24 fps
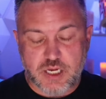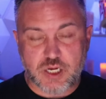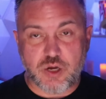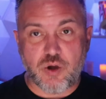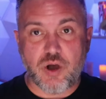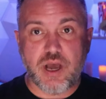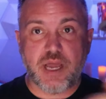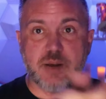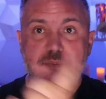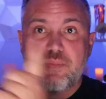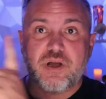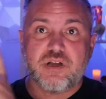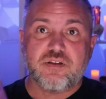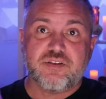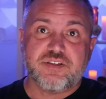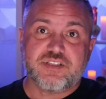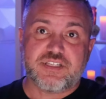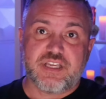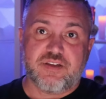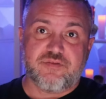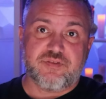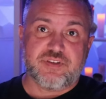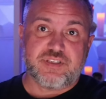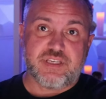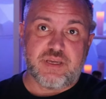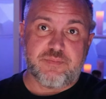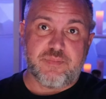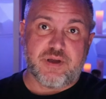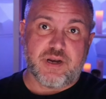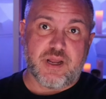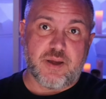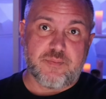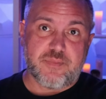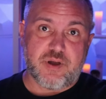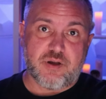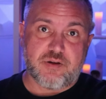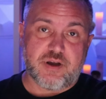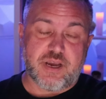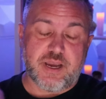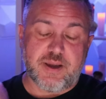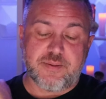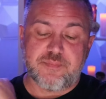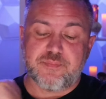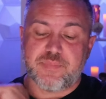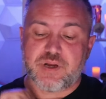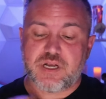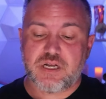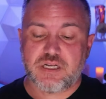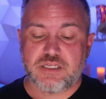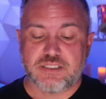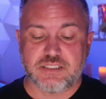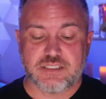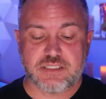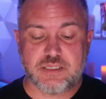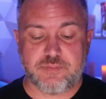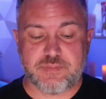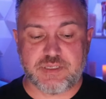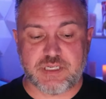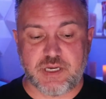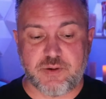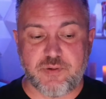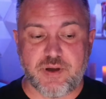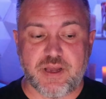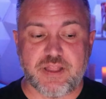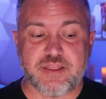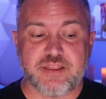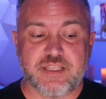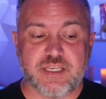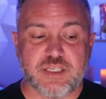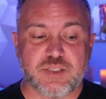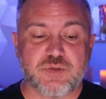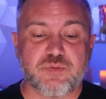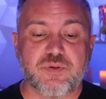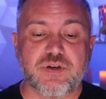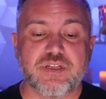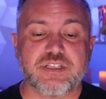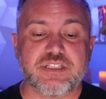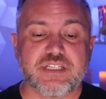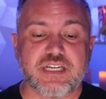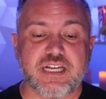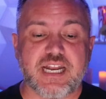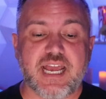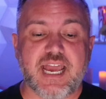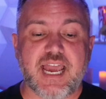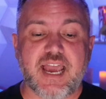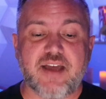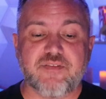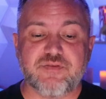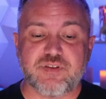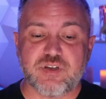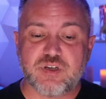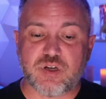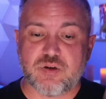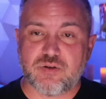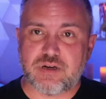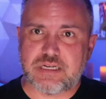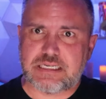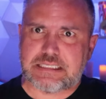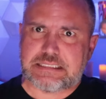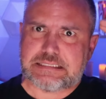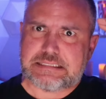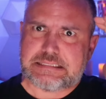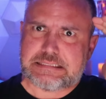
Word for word: go ahead and buckle the sofa seatbelt up, okay? Because let me tell you what, this one's gonna have you going,